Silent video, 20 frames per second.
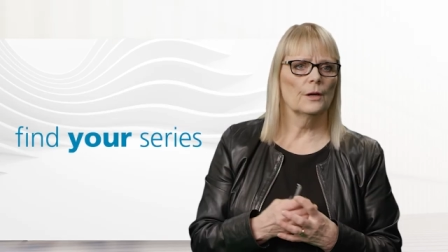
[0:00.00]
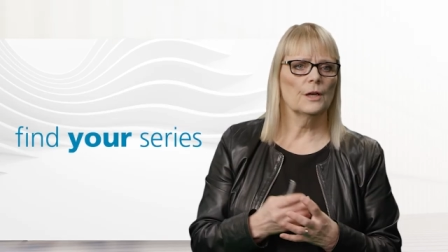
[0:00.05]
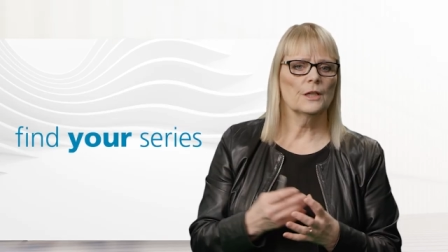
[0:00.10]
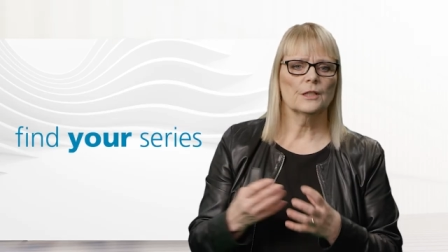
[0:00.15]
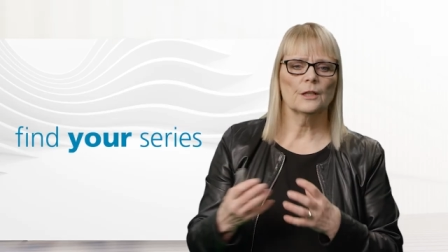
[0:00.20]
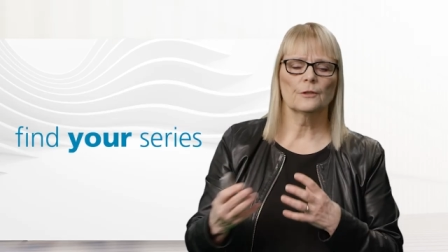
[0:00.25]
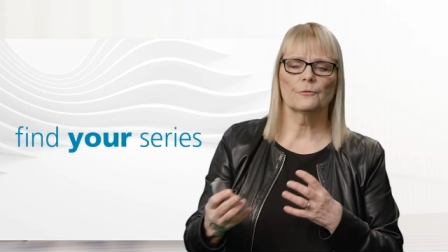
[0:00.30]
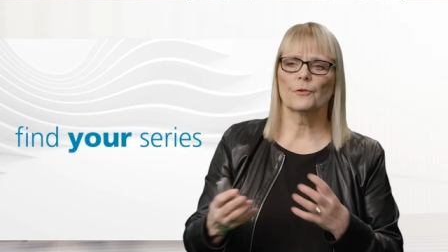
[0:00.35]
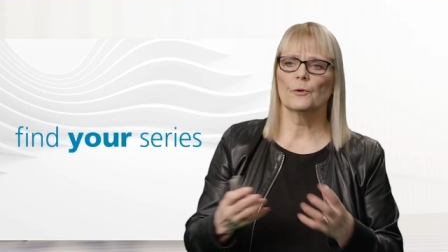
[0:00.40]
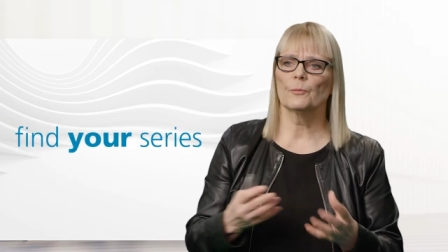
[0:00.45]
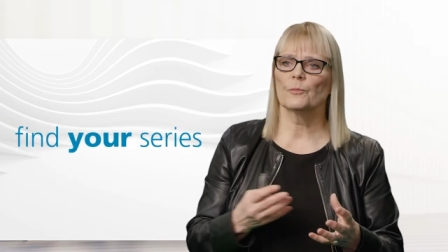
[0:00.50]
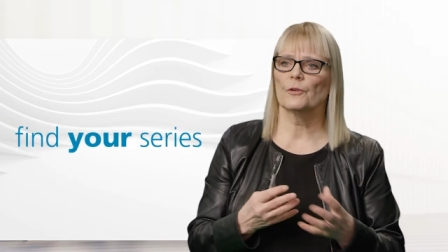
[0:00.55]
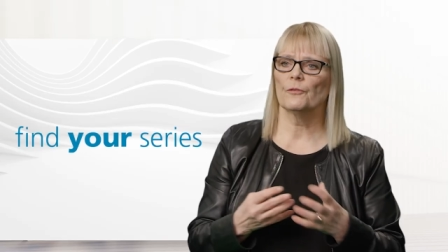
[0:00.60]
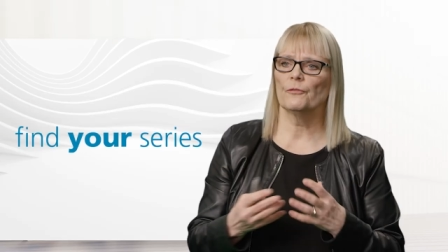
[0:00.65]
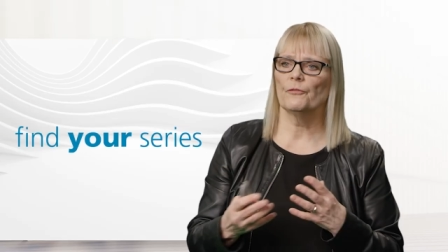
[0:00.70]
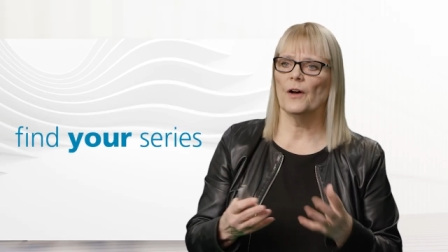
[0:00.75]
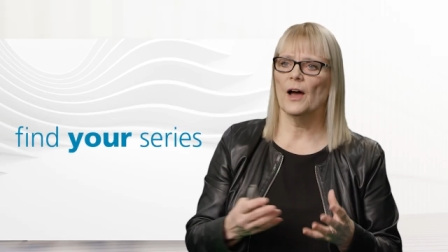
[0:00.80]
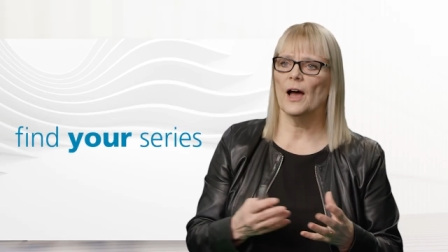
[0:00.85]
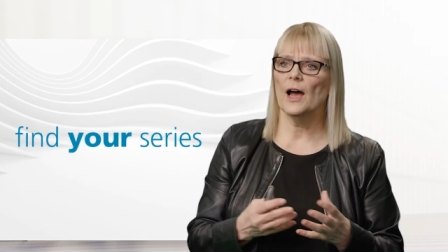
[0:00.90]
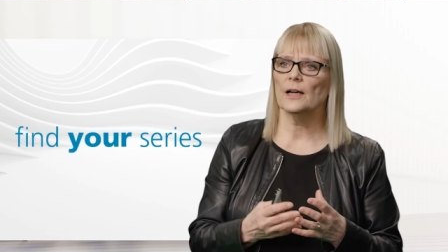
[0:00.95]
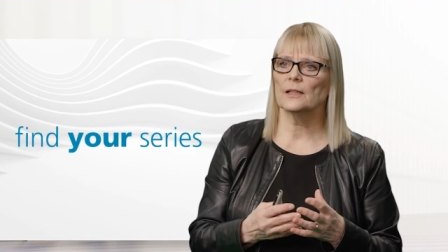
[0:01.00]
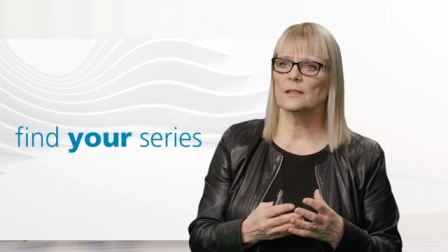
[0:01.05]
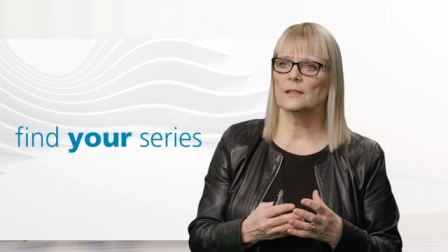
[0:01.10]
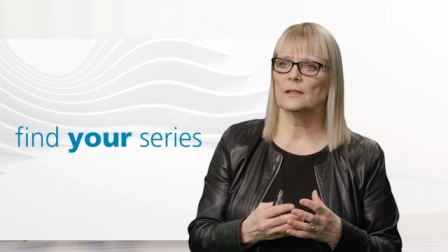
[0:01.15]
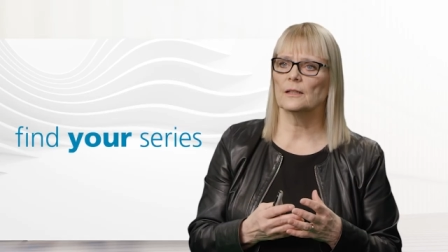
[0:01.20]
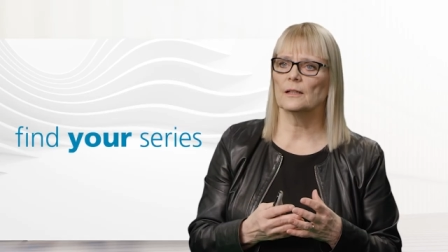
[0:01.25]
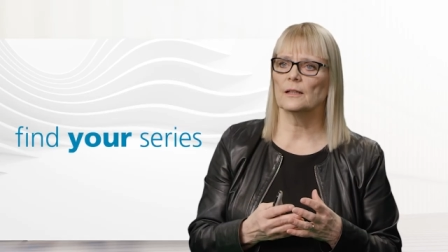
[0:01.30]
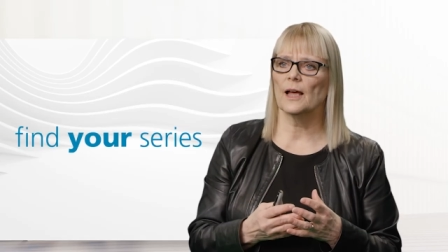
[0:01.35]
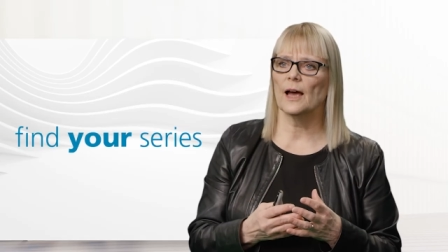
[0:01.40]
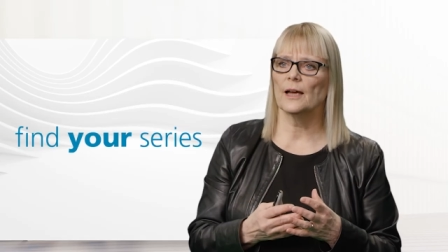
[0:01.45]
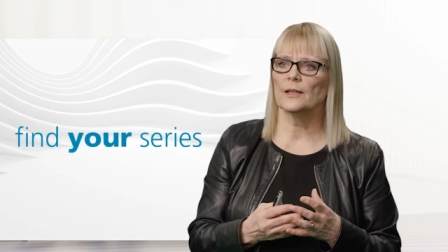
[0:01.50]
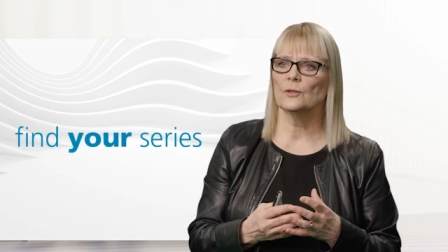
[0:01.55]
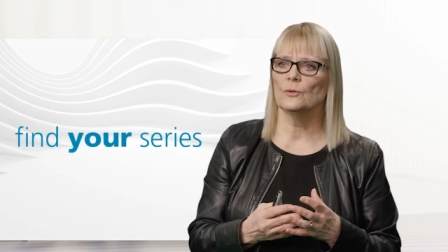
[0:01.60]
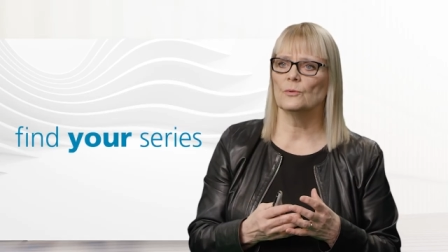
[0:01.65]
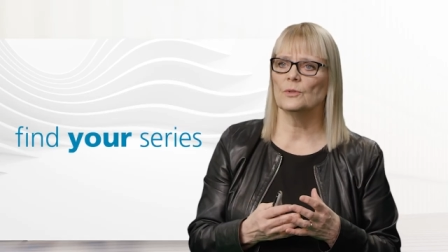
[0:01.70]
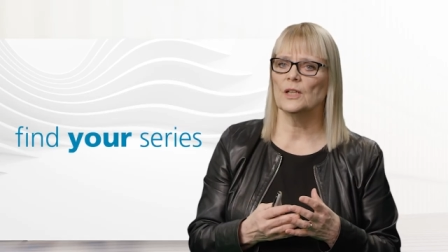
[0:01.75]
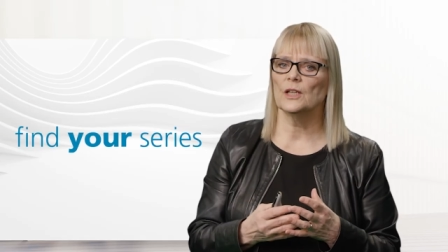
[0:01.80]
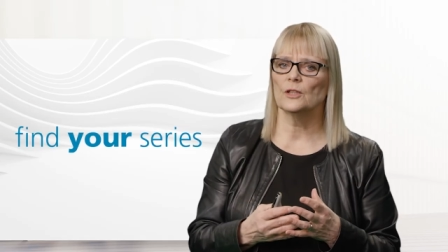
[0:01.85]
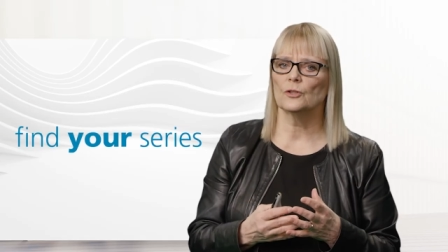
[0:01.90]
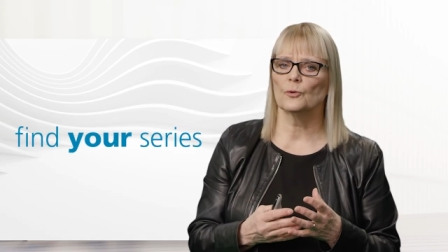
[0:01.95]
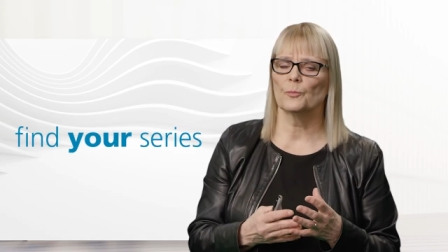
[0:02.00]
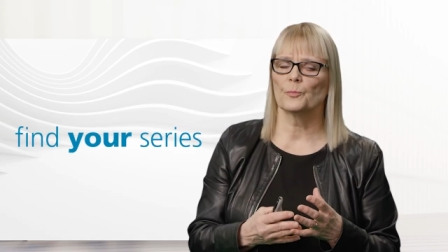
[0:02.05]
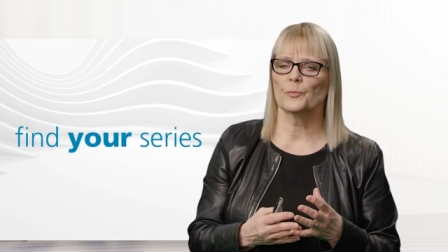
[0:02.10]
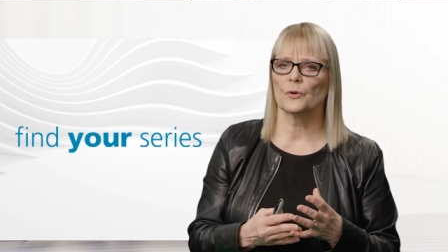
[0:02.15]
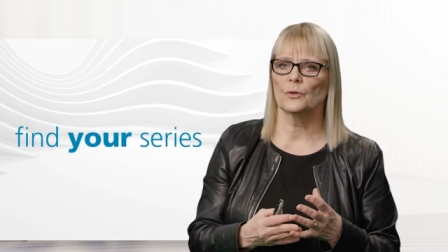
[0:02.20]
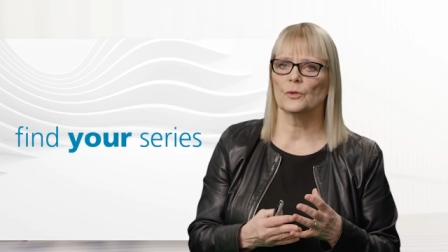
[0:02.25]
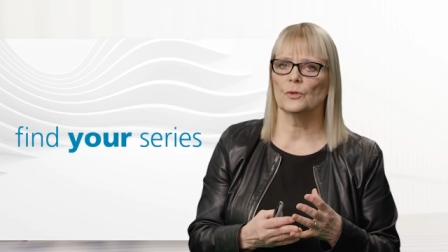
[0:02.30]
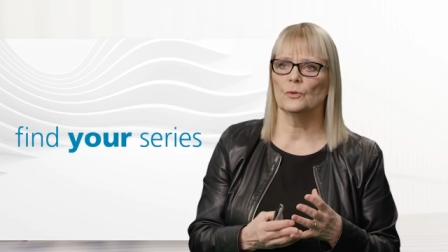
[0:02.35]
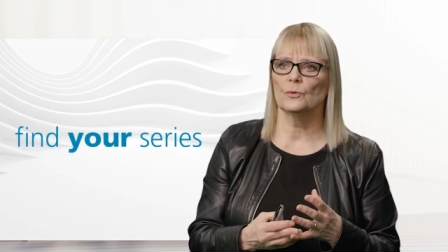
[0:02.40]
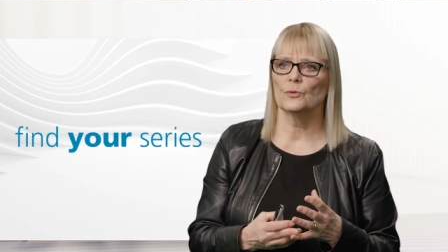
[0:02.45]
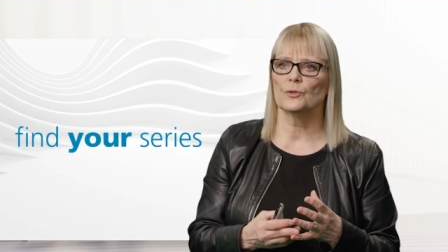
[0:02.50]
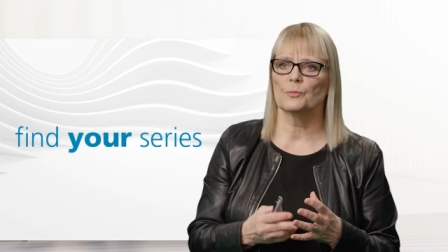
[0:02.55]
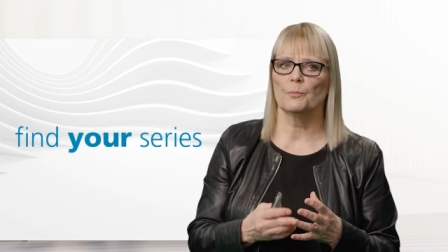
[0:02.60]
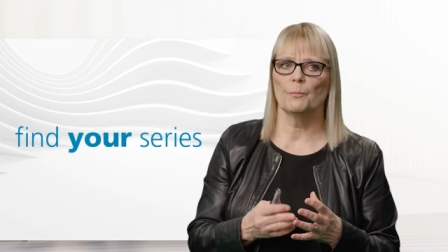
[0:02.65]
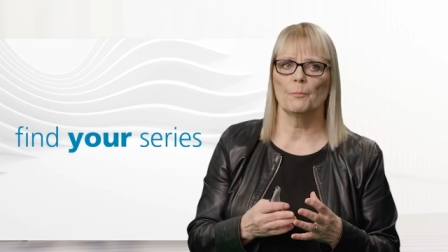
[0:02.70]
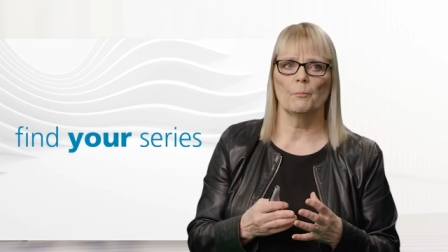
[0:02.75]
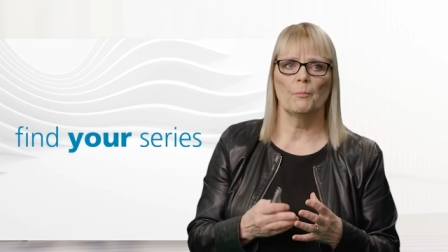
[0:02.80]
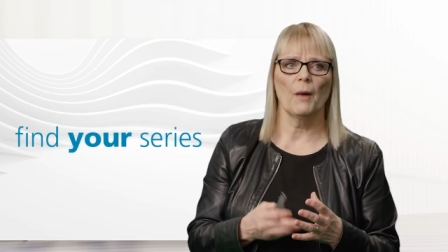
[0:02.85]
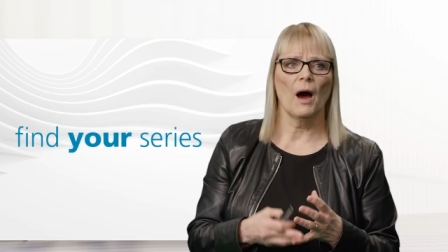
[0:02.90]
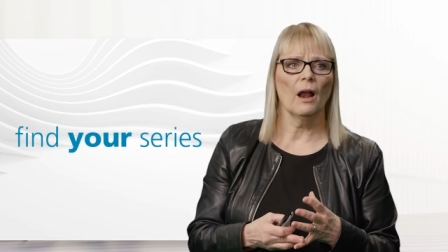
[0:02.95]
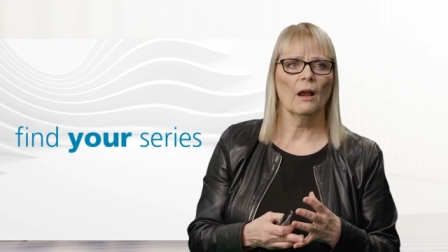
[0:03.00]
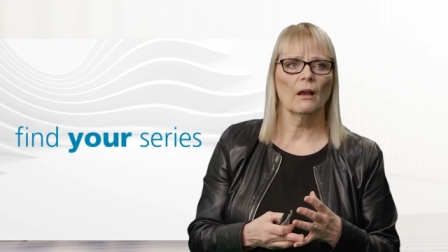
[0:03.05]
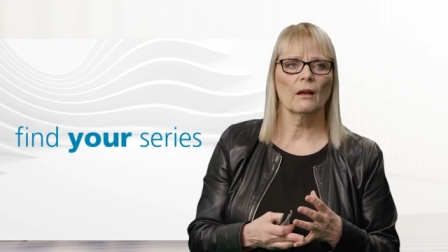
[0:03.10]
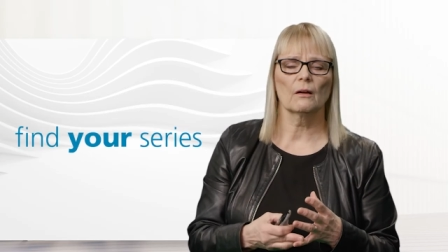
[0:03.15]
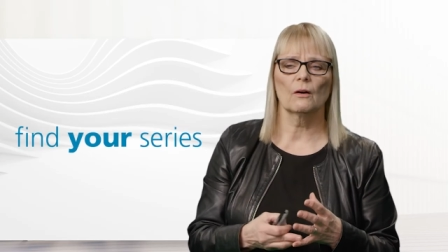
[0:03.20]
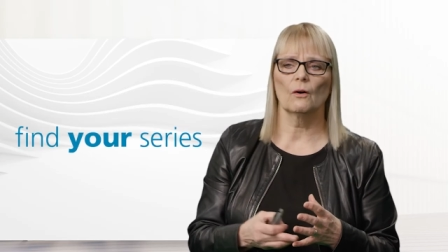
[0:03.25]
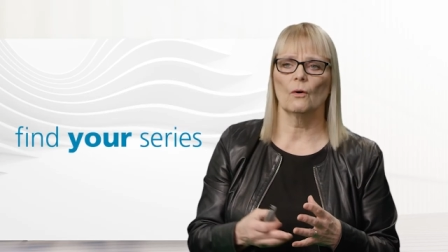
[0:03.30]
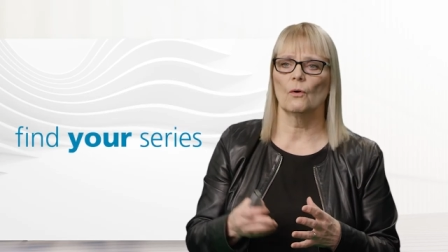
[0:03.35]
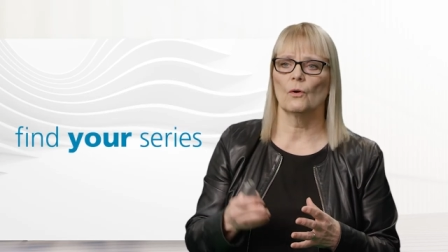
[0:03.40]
Is it from the fact that you need to produce bulk